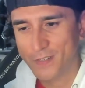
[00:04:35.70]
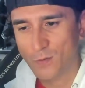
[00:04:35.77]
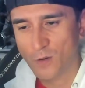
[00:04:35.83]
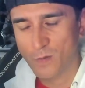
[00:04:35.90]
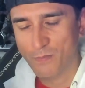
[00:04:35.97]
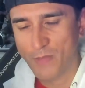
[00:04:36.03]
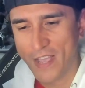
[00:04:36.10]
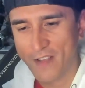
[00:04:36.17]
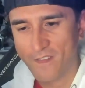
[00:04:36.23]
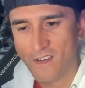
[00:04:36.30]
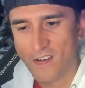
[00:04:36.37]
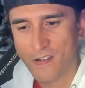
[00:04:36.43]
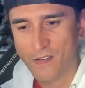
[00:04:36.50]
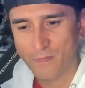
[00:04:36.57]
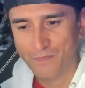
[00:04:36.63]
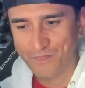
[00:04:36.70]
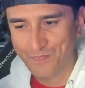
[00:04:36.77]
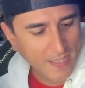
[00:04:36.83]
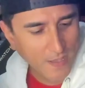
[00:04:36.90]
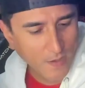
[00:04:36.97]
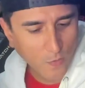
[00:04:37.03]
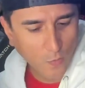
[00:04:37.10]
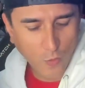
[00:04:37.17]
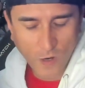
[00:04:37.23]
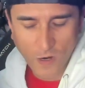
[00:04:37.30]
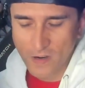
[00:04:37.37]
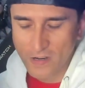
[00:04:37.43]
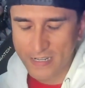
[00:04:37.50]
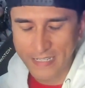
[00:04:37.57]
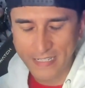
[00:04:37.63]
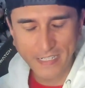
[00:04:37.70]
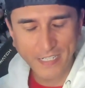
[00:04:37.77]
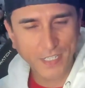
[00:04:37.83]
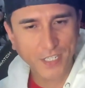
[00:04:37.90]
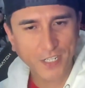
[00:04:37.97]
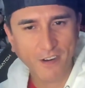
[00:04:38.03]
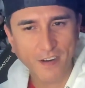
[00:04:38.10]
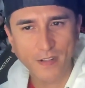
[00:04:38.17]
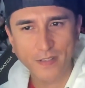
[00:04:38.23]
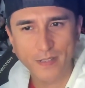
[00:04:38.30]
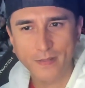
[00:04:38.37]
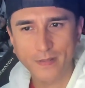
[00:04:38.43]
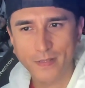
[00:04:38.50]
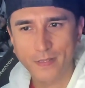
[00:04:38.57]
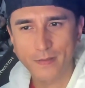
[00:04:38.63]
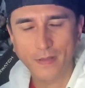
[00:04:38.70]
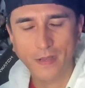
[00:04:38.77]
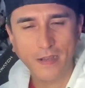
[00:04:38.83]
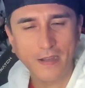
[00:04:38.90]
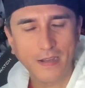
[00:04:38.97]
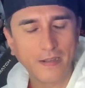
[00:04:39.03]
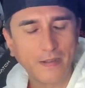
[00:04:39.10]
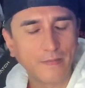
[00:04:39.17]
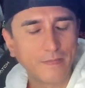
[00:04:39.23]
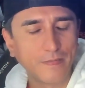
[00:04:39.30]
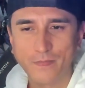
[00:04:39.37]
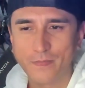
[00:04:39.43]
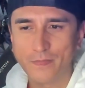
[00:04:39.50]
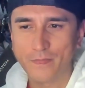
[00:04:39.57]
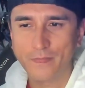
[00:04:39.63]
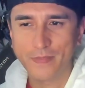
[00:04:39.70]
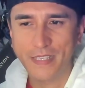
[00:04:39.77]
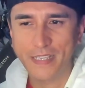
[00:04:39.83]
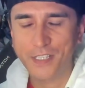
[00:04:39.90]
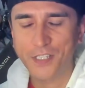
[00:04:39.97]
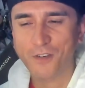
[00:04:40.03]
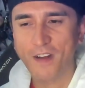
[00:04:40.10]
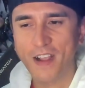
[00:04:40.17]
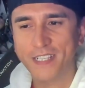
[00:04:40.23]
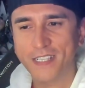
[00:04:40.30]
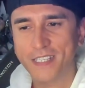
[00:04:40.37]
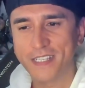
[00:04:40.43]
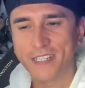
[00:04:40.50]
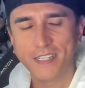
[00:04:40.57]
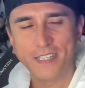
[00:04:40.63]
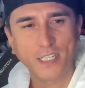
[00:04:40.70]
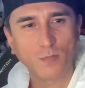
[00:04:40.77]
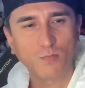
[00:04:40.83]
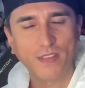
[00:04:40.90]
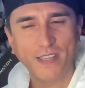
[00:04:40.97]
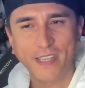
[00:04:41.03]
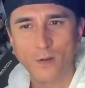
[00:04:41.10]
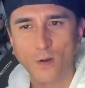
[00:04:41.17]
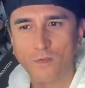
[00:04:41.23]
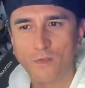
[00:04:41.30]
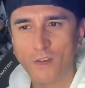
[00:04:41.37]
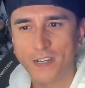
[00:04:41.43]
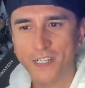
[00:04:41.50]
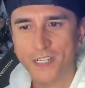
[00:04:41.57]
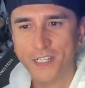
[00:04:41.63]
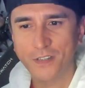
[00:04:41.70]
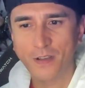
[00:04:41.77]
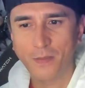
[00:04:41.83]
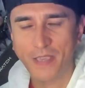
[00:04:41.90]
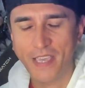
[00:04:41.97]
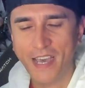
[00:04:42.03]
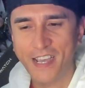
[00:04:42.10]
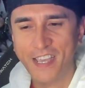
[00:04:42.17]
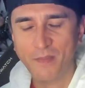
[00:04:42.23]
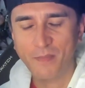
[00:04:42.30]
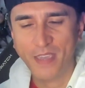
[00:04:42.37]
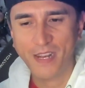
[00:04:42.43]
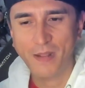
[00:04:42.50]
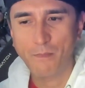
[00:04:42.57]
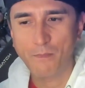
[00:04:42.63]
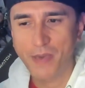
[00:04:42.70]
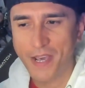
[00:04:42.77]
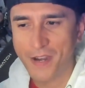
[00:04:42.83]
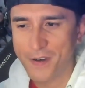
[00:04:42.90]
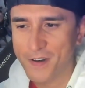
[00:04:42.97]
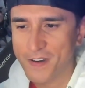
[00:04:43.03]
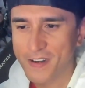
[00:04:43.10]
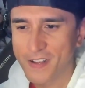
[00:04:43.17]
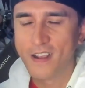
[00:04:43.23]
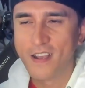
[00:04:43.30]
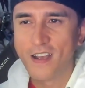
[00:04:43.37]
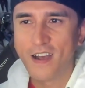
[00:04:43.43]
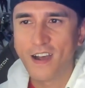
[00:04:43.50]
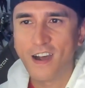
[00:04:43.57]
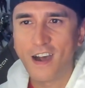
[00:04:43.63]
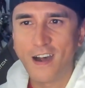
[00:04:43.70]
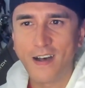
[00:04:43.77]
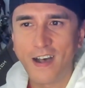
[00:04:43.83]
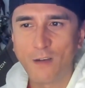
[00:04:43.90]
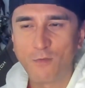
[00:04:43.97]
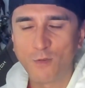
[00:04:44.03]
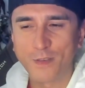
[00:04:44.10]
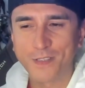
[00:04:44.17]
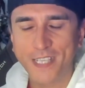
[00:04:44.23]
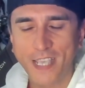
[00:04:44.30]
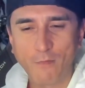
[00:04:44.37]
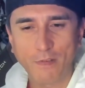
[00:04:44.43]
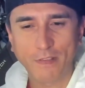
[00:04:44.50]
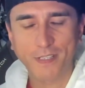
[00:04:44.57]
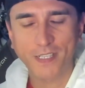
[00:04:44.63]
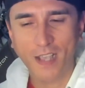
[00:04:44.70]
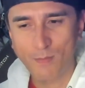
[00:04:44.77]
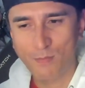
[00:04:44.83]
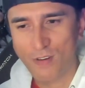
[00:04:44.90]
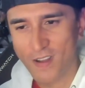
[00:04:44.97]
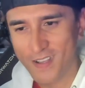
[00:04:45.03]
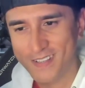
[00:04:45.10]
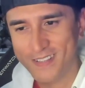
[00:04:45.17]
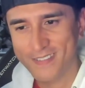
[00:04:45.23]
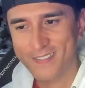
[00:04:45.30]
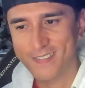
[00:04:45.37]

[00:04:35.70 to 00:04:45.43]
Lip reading: or back from work and just trying to de-stress and just playing Overwatch 2. I am getting better. I will say with Sombra,